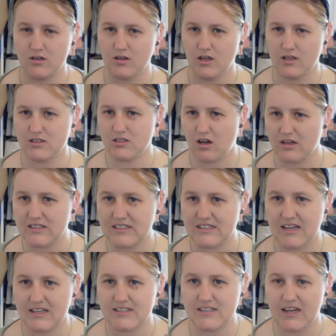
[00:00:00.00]
a size
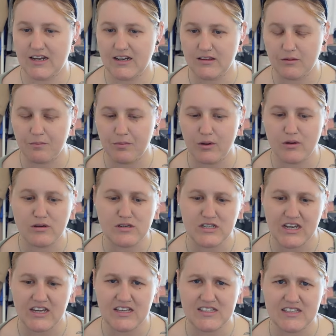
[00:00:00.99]
16 in the blue
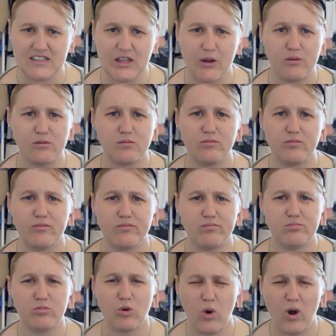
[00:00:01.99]
jeans and they were
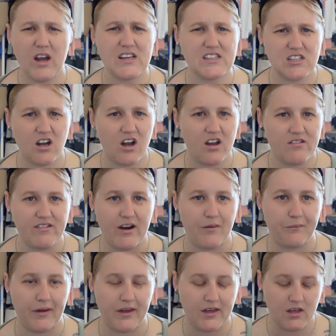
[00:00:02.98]
quite tight
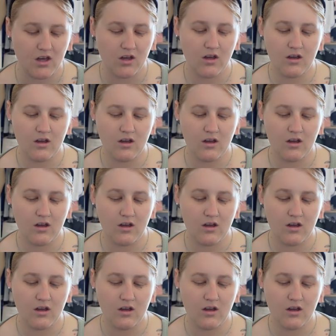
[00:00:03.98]
around me,